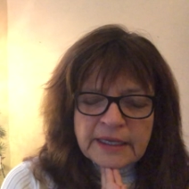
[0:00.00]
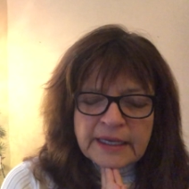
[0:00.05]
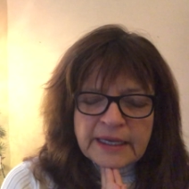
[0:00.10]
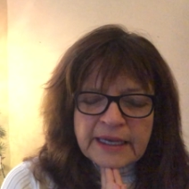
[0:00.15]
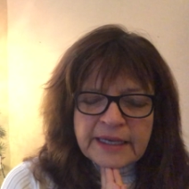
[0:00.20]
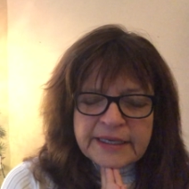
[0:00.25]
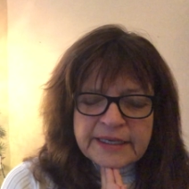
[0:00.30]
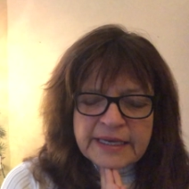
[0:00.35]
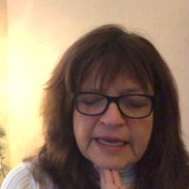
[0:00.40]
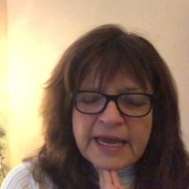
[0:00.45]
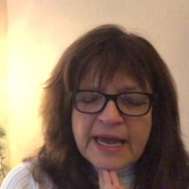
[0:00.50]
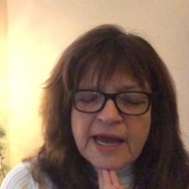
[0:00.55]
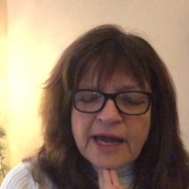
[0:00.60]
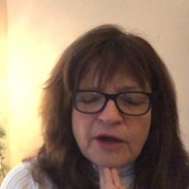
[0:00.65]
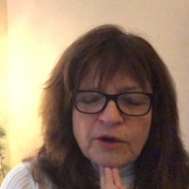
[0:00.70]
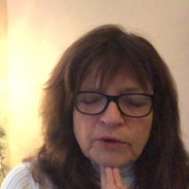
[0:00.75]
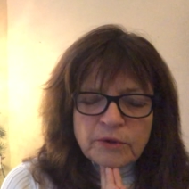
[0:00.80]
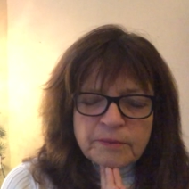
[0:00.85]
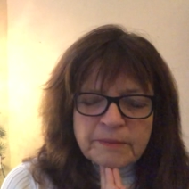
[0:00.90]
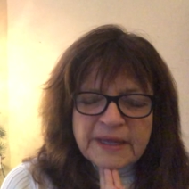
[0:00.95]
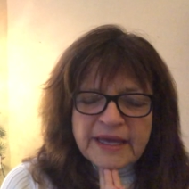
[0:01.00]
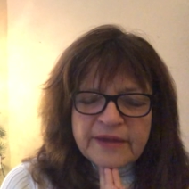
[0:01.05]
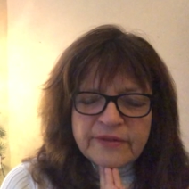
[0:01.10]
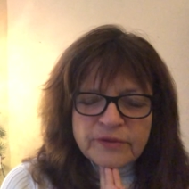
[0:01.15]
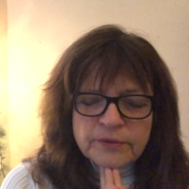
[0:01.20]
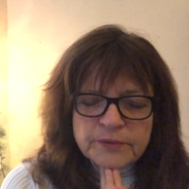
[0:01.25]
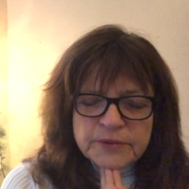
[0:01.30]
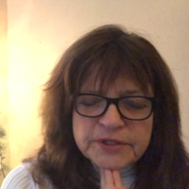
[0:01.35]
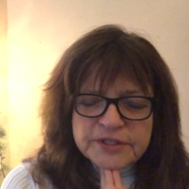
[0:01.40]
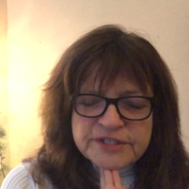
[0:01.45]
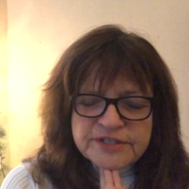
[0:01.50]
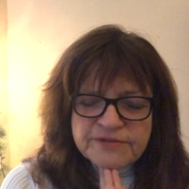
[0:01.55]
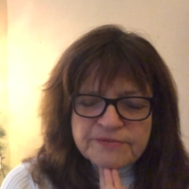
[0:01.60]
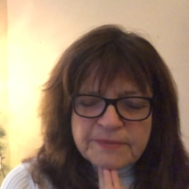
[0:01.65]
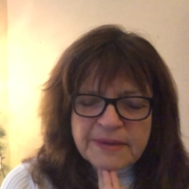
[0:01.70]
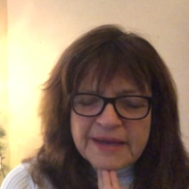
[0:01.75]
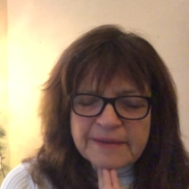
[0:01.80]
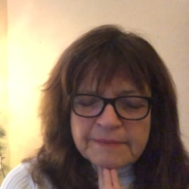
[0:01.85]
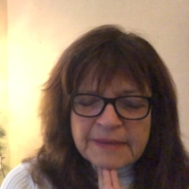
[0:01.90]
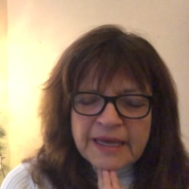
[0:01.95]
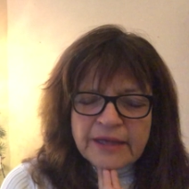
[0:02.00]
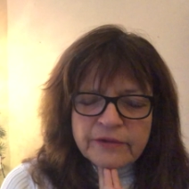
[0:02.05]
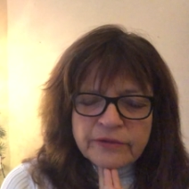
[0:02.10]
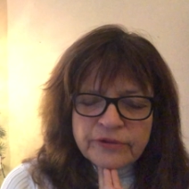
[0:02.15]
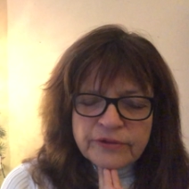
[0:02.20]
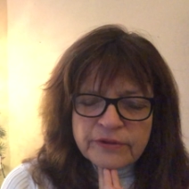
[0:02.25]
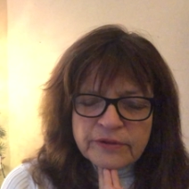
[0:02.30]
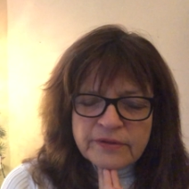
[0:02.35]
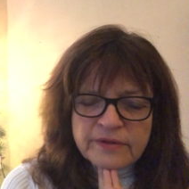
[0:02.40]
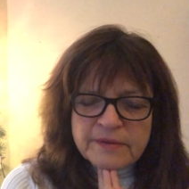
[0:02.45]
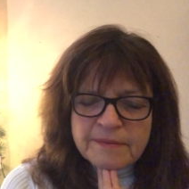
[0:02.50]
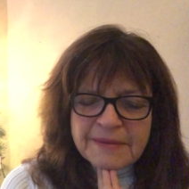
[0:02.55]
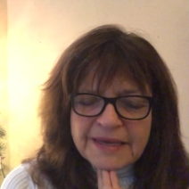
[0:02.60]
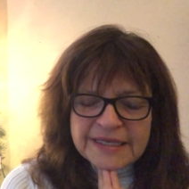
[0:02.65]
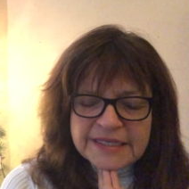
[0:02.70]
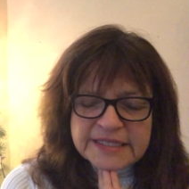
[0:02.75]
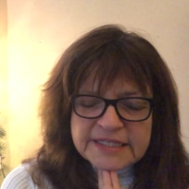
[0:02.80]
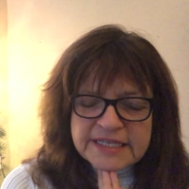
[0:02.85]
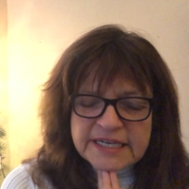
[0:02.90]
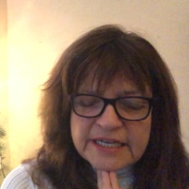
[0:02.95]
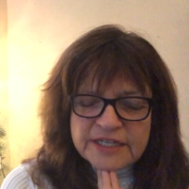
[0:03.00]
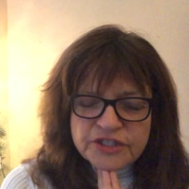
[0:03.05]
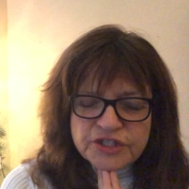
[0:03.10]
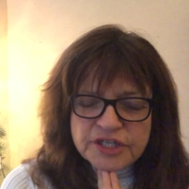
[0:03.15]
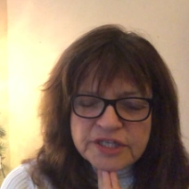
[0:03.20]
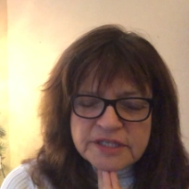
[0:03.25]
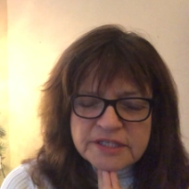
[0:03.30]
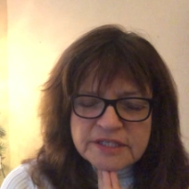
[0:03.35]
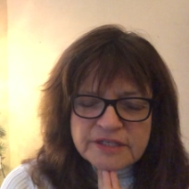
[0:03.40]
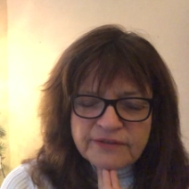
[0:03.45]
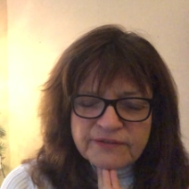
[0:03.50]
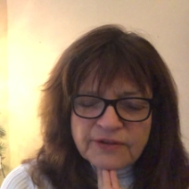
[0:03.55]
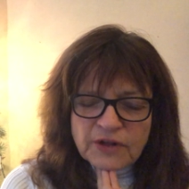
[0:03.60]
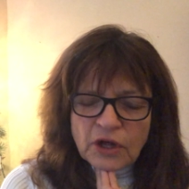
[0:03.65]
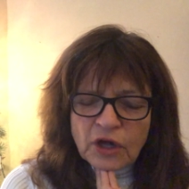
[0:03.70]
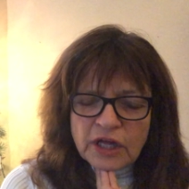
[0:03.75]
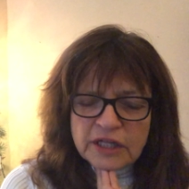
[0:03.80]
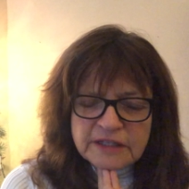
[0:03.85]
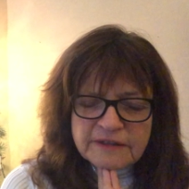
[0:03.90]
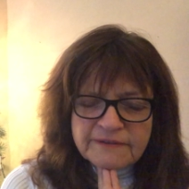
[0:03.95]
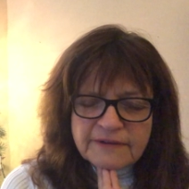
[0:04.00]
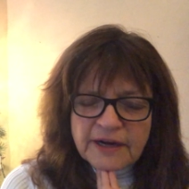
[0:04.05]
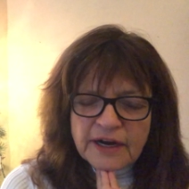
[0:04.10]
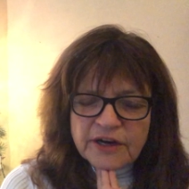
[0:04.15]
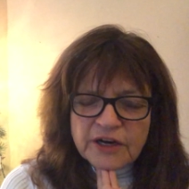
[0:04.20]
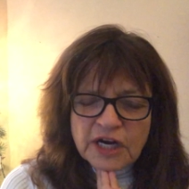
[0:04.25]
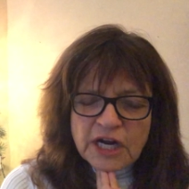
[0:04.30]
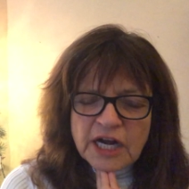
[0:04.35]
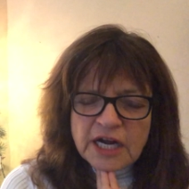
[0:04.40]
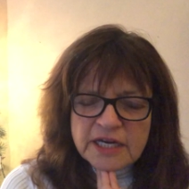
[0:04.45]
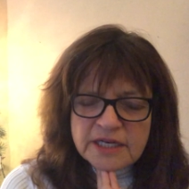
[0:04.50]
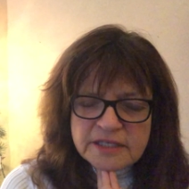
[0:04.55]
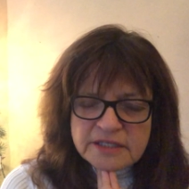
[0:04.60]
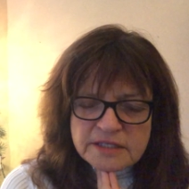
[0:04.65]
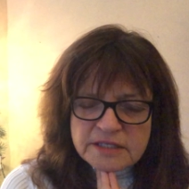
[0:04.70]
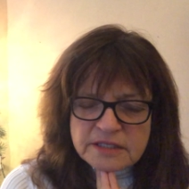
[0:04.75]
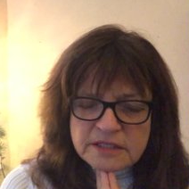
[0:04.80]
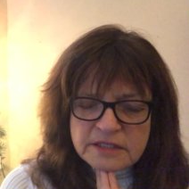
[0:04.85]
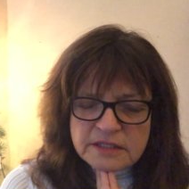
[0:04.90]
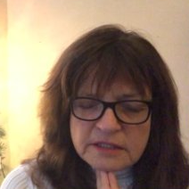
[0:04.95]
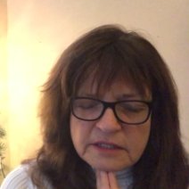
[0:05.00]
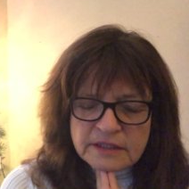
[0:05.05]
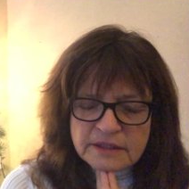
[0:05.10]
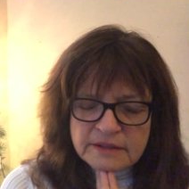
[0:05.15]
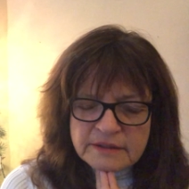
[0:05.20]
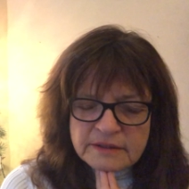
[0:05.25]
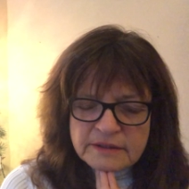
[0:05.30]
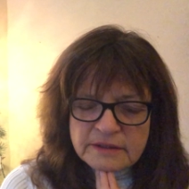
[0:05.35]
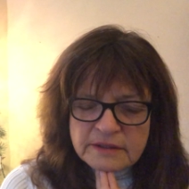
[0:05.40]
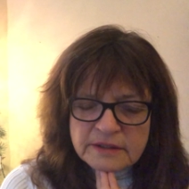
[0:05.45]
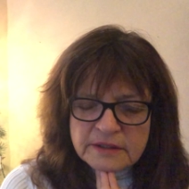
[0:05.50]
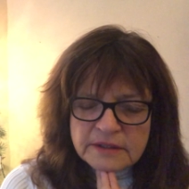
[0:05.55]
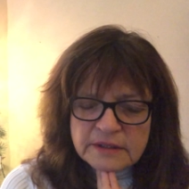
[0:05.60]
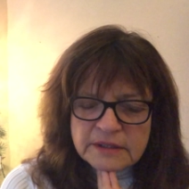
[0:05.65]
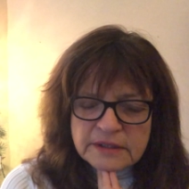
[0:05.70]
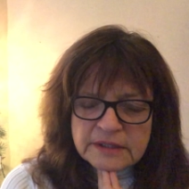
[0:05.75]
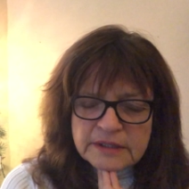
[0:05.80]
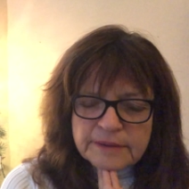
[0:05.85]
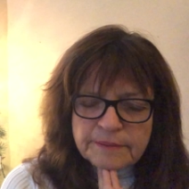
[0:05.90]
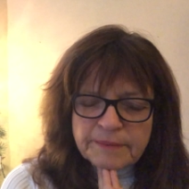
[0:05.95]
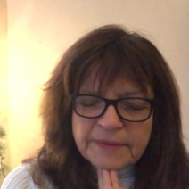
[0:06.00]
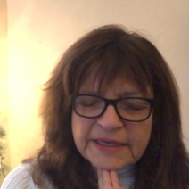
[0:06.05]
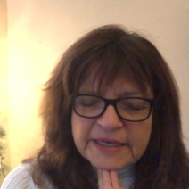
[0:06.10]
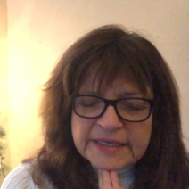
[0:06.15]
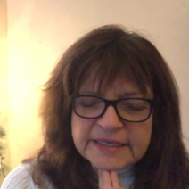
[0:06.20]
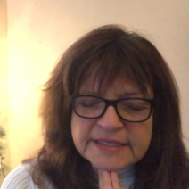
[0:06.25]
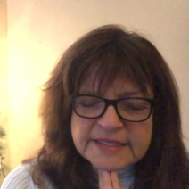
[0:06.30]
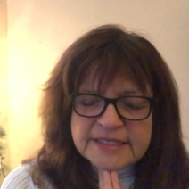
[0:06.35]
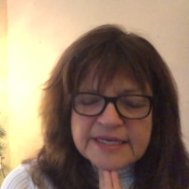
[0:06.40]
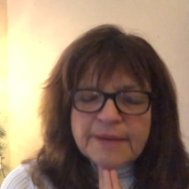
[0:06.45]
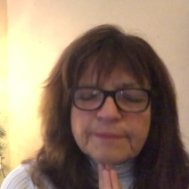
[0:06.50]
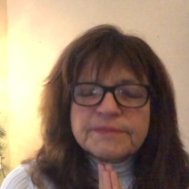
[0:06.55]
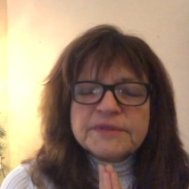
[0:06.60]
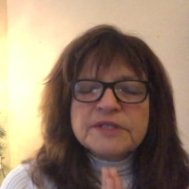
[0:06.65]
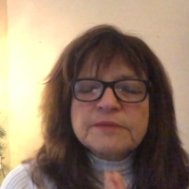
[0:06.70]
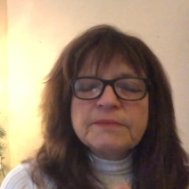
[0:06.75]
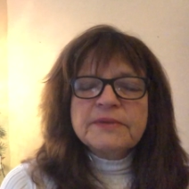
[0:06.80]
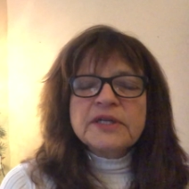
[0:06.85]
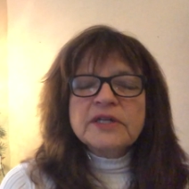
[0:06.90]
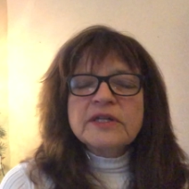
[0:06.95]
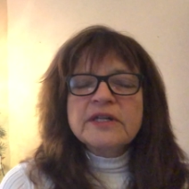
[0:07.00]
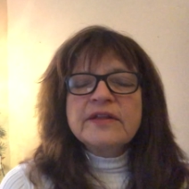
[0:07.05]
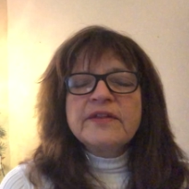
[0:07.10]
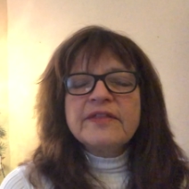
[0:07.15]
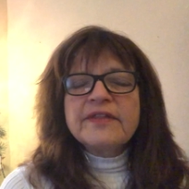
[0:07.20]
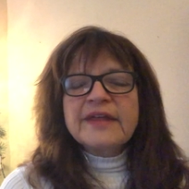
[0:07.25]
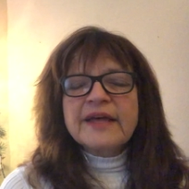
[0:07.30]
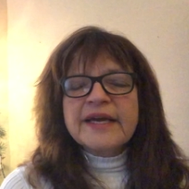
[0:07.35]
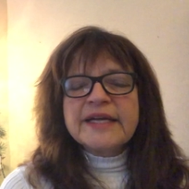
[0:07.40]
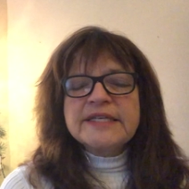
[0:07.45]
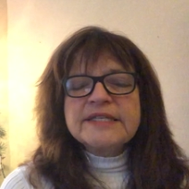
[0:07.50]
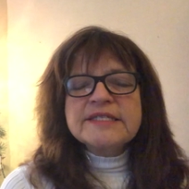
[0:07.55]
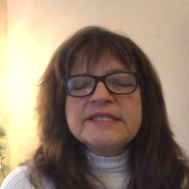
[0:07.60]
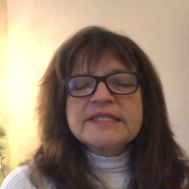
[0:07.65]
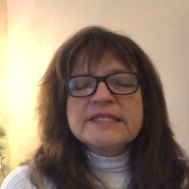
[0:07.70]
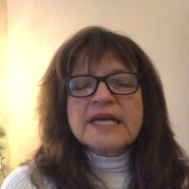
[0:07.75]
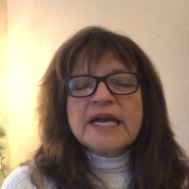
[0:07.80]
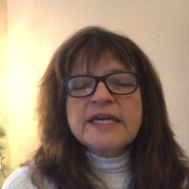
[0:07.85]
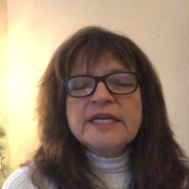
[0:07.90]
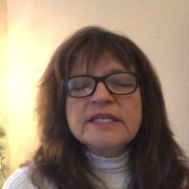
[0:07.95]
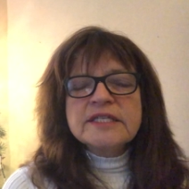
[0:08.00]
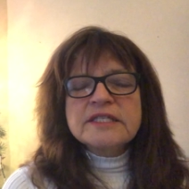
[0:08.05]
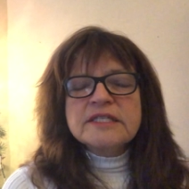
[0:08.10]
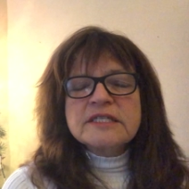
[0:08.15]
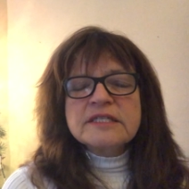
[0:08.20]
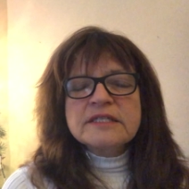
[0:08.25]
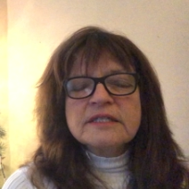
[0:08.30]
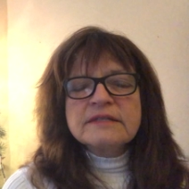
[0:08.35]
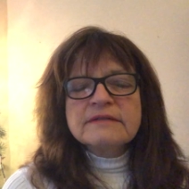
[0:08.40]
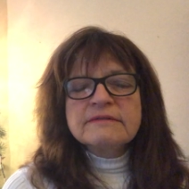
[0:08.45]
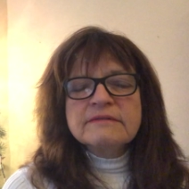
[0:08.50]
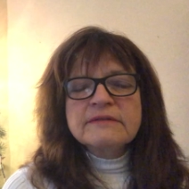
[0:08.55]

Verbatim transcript: And now may the words of my mouth and the meditations of all of our hearts be acceptable in thy sight,